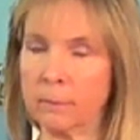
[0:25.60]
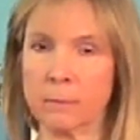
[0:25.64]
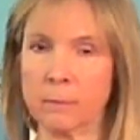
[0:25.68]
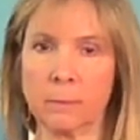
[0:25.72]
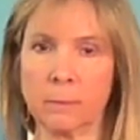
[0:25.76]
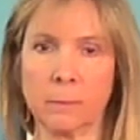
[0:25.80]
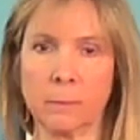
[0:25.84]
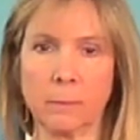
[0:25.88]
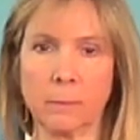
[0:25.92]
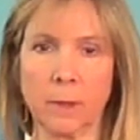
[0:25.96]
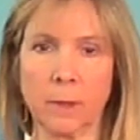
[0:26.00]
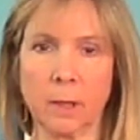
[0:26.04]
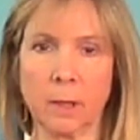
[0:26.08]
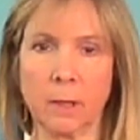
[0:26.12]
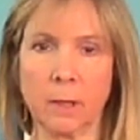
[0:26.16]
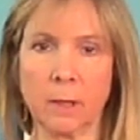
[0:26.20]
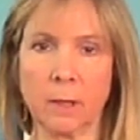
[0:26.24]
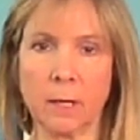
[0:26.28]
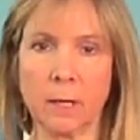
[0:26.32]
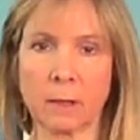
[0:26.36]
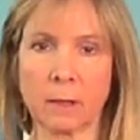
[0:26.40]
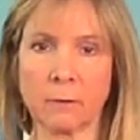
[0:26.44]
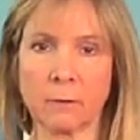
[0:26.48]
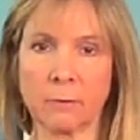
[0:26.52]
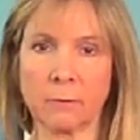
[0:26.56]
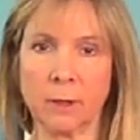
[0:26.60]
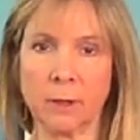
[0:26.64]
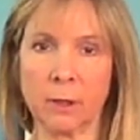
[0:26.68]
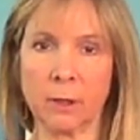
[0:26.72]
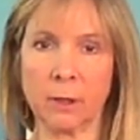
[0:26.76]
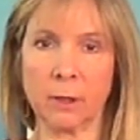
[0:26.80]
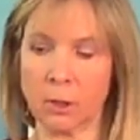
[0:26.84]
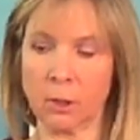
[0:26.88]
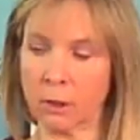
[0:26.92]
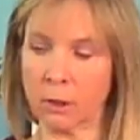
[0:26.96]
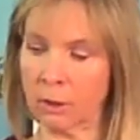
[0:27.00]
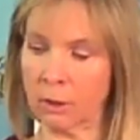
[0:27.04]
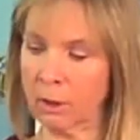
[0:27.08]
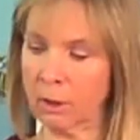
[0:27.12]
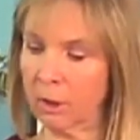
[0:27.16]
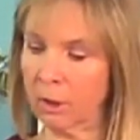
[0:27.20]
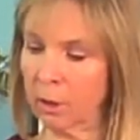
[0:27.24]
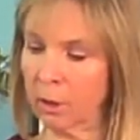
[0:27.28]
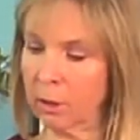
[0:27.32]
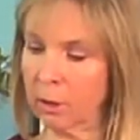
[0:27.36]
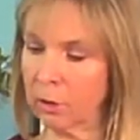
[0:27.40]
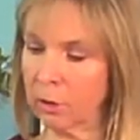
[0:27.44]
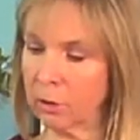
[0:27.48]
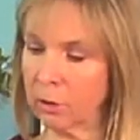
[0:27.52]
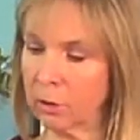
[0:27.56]
index finger
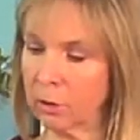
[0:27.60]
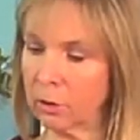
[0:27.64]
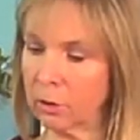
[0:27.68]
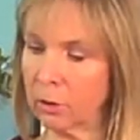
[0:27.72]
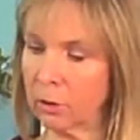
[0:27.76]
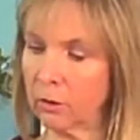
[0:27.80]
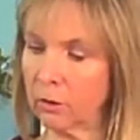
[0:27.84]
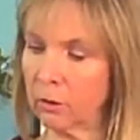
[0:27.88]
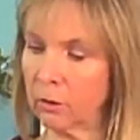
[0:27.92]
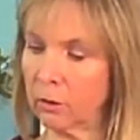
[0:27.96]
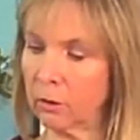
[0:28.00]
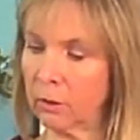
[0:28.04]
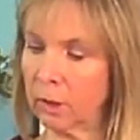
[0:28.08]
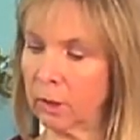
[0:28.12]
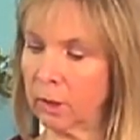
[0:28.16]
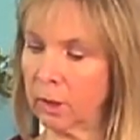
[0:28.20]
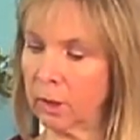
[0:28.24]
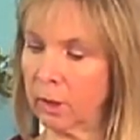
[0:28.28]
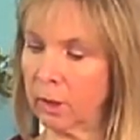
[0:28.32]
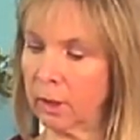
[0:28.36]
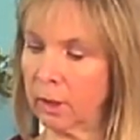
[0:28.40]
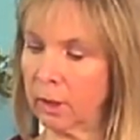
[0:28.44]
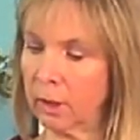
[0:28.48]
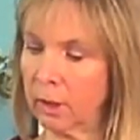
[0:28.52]
to the